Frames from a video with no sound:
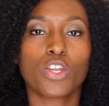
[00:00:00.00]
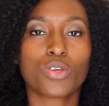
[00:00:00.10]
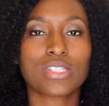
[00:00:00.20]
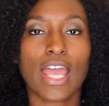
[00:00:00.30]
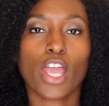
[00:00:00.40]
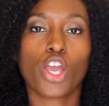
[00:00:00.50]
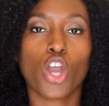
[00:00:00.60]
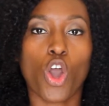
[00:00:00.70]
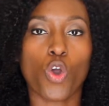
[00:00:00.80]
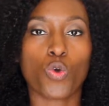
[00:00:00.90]
set
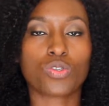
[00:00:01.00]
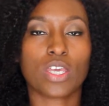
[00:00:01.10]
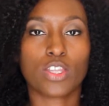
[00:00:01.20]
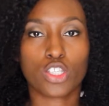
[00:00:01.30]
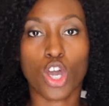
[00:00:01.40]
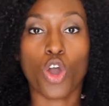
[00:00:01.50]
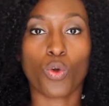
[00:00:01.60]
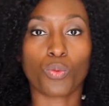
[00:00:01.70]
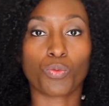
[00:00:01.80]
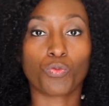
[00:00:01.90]
goals and the
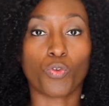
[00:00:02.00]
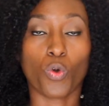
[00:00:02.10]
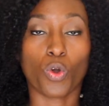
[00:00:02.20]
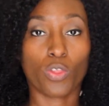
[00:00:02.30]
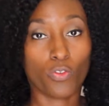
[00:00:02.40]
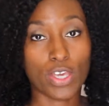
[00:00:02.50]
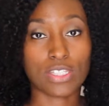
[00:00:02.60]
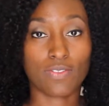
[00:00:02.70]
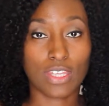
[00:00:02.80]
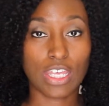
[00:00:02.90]
tone for the rest
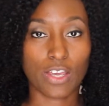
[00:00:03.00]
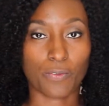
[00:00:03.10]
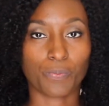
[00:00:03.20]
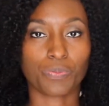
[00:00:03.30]
of the year.